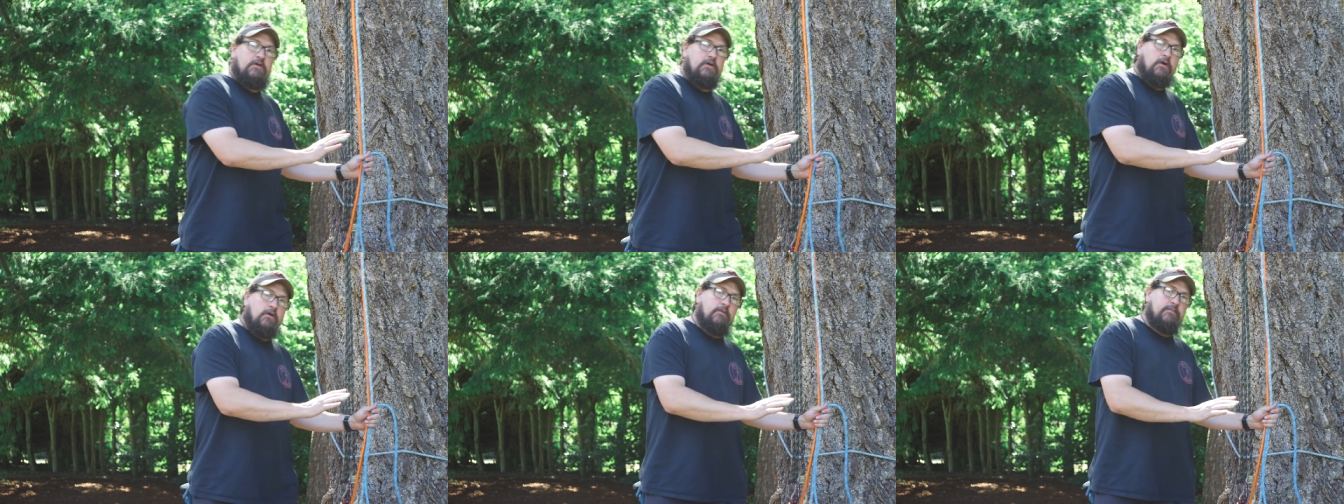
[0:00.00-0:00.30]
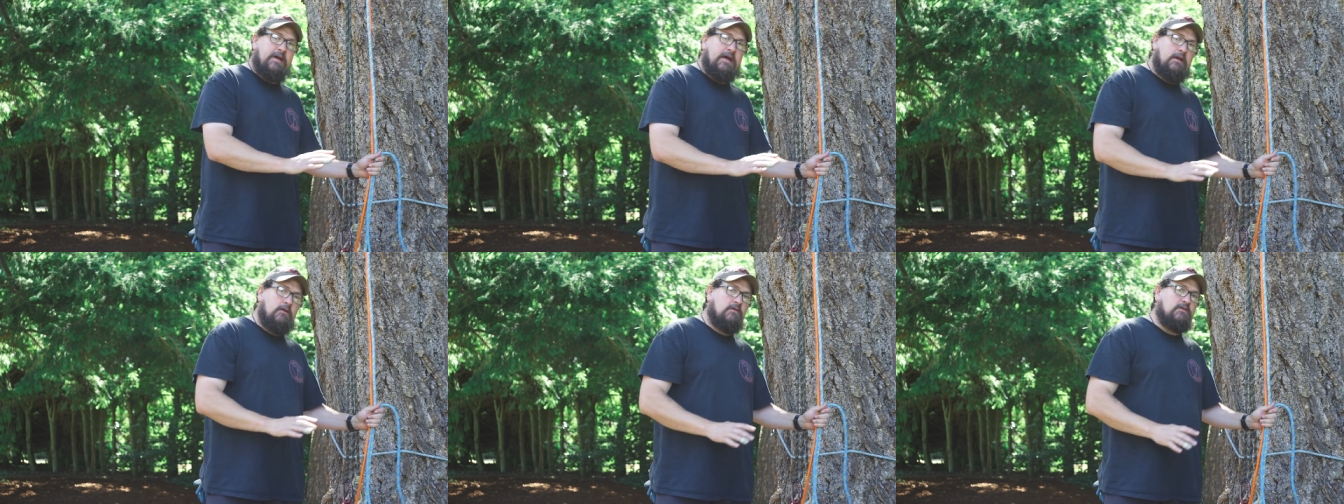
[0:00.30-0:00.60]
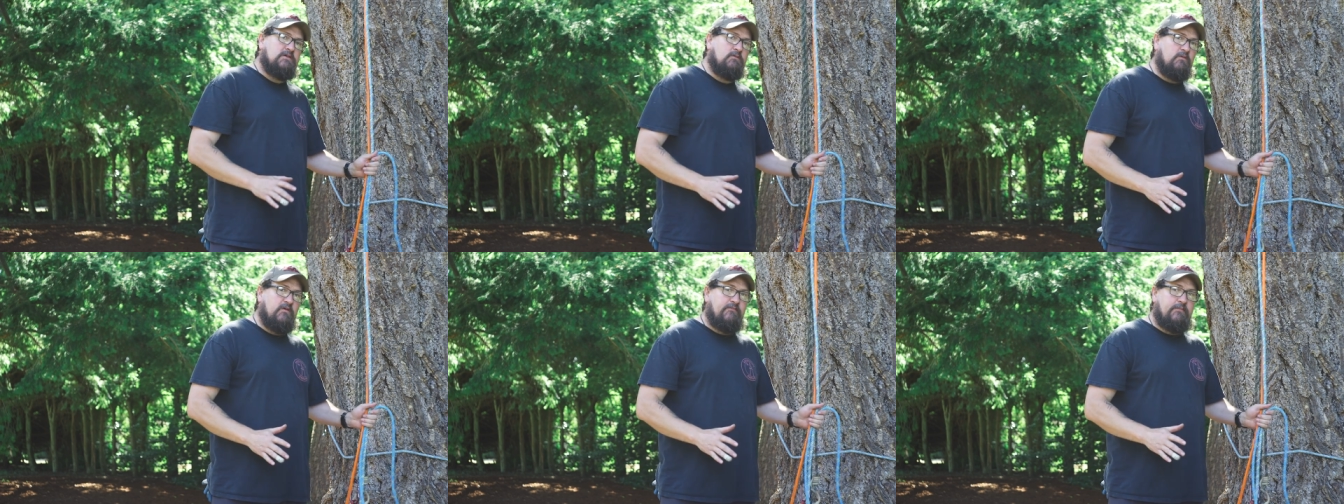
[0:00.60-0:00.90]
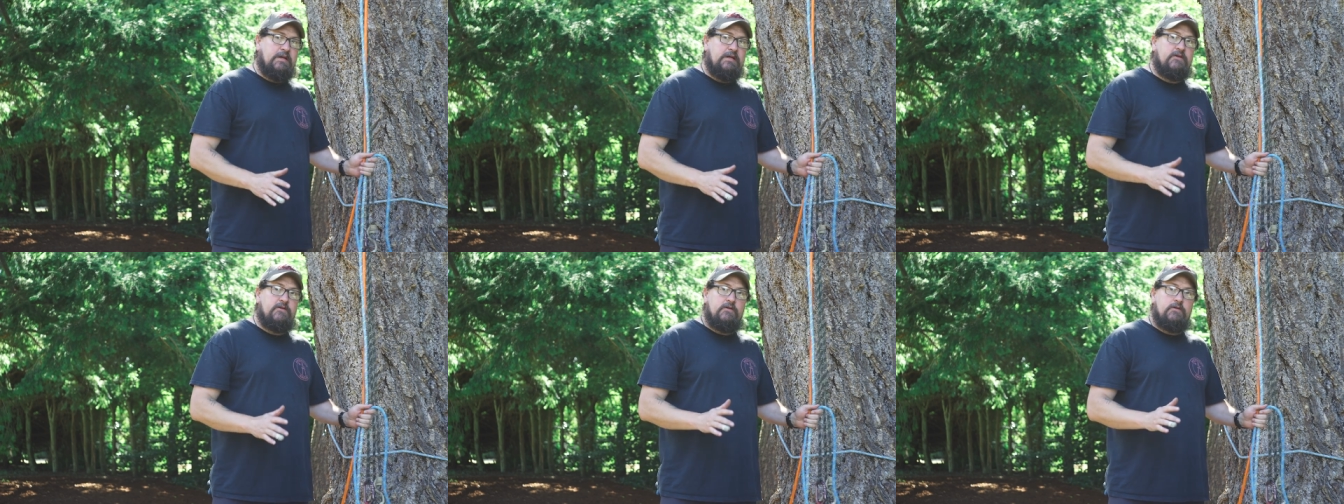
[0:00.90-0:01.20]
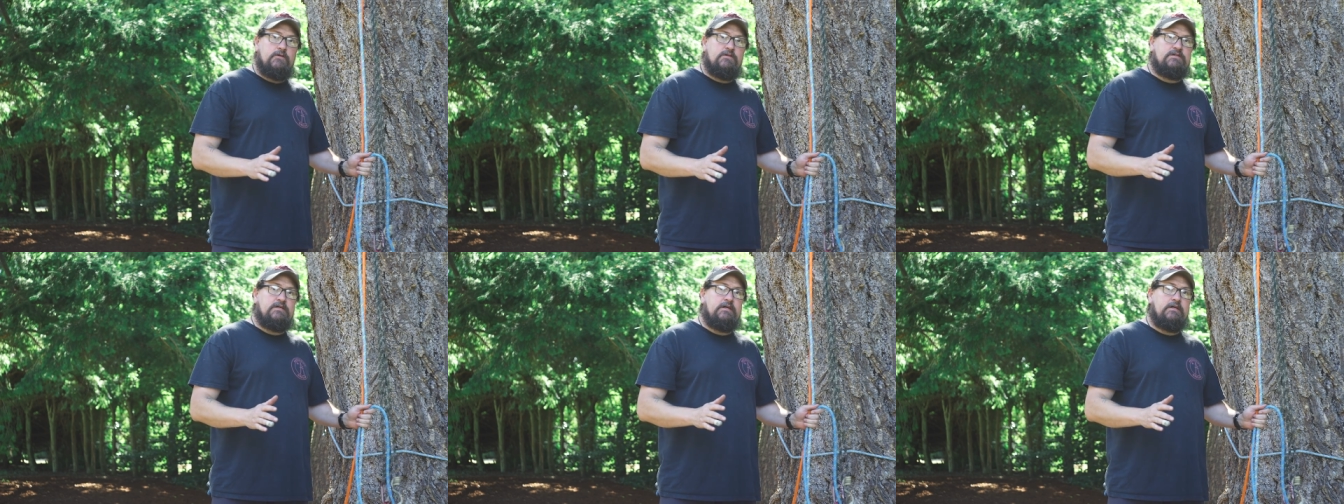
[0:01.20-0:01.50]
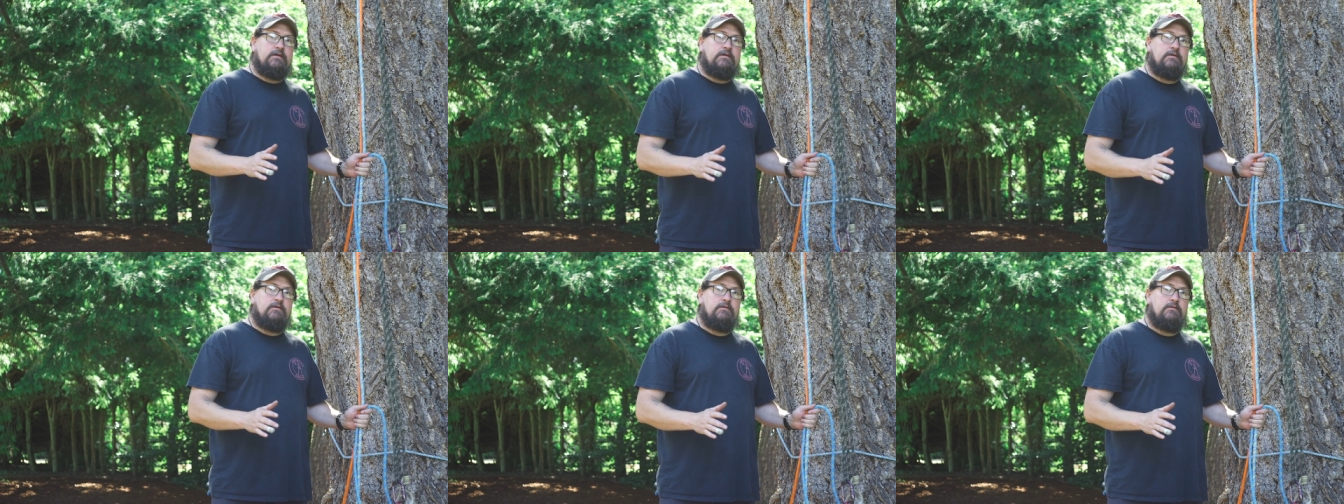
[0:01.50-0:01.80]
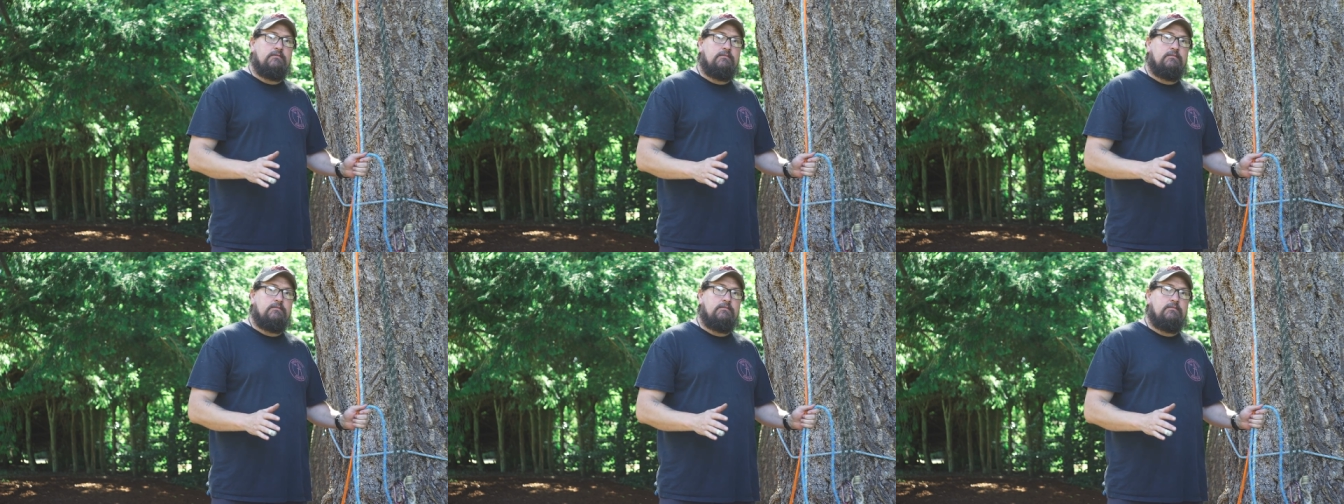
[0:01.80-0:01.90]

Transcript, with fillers: kern mantles that we've been using